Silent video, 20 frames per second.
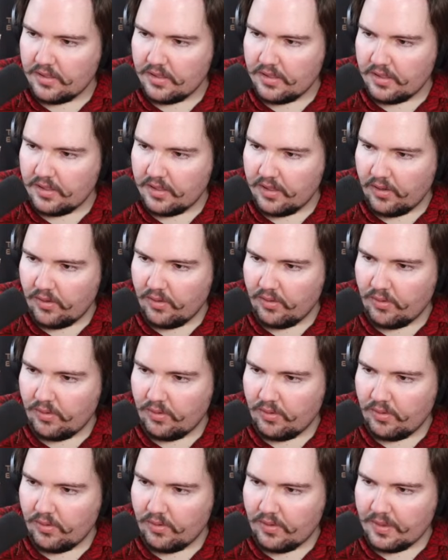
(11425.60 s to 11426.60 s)

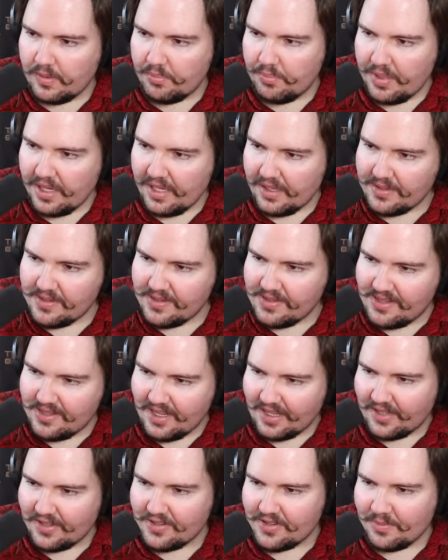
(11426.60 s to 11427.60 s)
Yo, and bits.
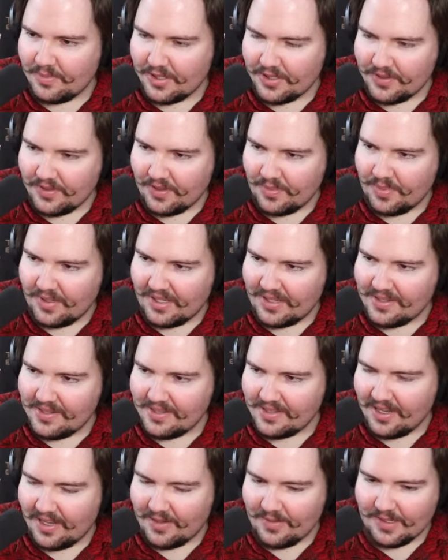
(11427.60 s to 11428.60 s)
Thank you so much for the bits,
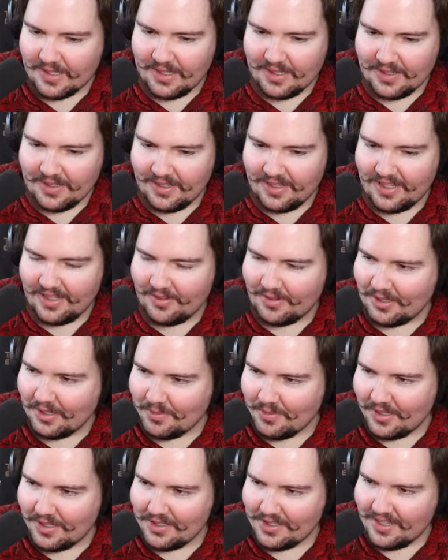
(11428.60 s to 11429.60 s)
Condiment Colonel. I really
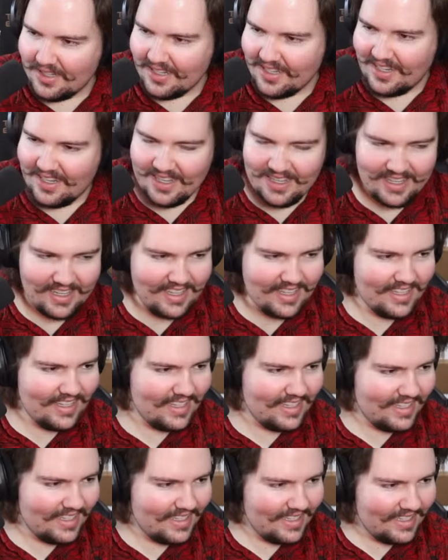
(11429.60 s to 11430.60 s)
appreciate it. Get
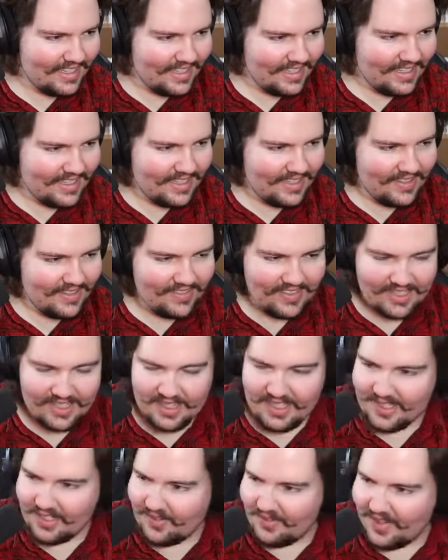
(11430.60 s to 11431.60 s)

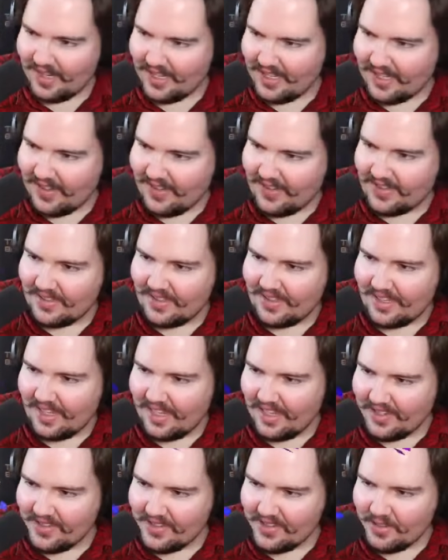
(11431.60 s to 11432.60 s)
the confetti going.
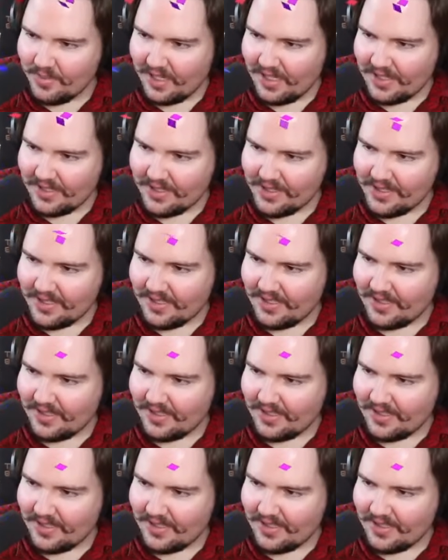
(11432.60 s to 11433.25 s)
Thank you so much.